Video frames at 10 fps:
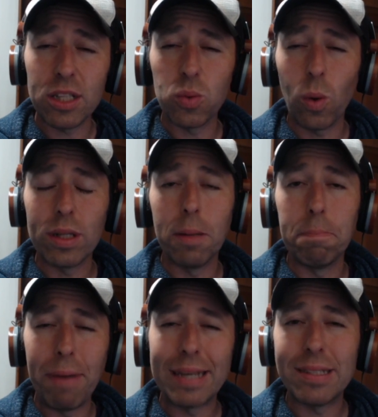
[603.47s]
one of the
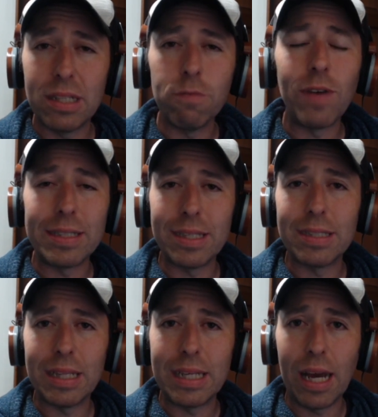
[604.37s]
best defenses
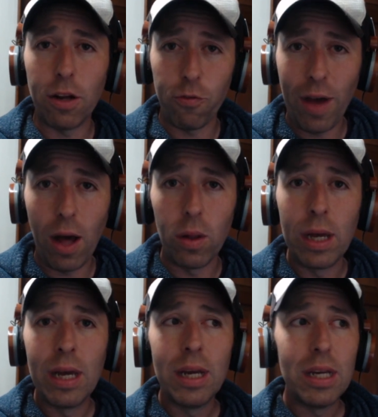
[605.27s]
in the NFL.
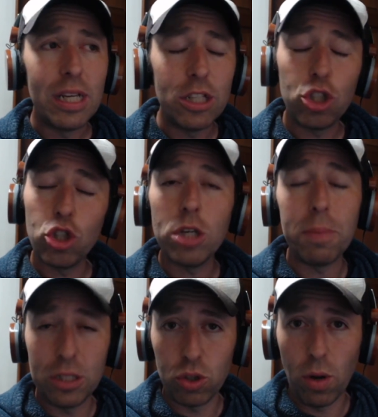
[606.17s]
He should be
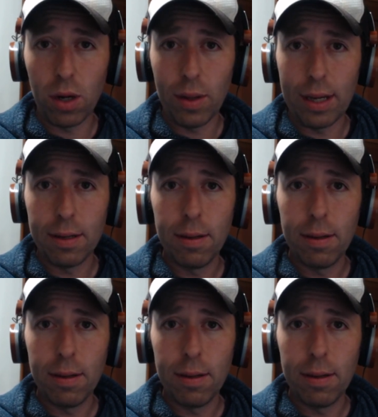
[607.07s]
struggling.